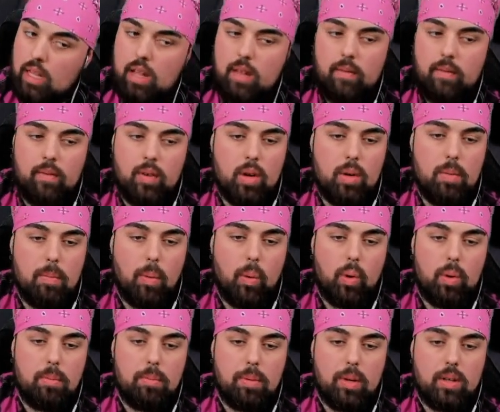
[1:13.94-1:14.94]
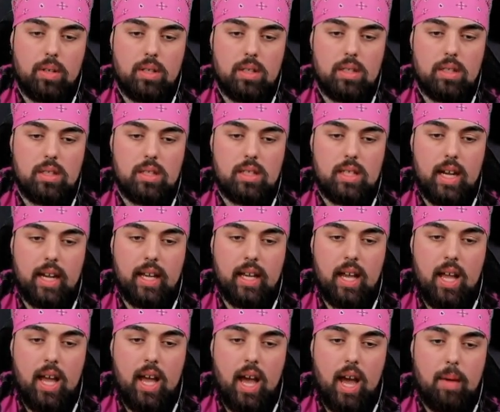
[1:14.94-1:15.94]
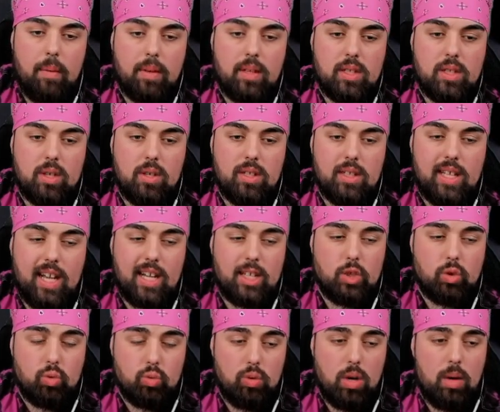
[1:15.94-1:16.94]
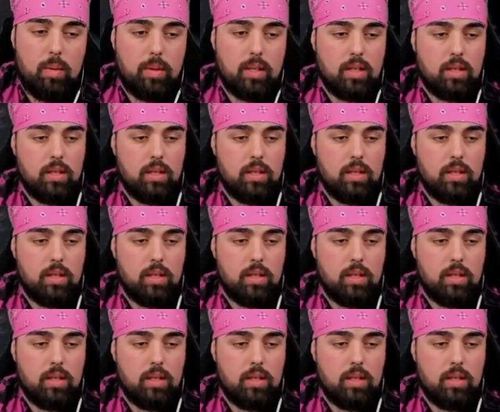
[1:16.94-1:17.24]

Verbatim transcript: Very important part to this deck, and when this card attacks, draw one